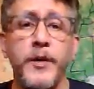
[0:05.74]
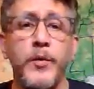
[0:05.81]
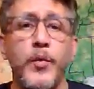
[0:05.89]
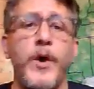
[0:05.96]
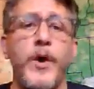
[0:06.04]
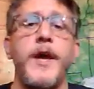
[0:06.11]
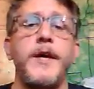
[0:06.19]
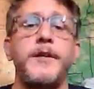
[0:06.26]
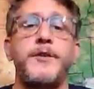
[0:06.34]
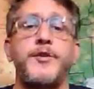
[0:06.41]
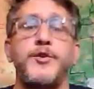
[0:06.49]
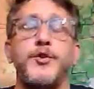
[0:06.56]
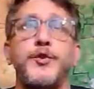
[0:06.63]
way
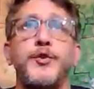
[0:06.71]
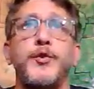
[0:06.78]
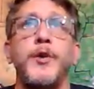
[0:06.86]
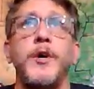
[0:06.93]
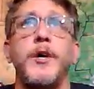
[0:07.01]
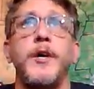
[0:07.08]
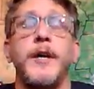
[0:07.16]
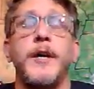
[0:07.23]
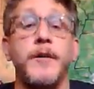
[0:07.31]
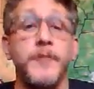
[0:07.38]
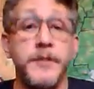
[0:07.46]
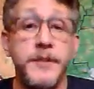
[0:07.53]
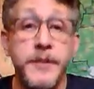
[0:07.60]
to kind of
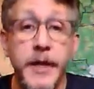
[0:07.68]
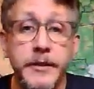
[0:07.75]
assess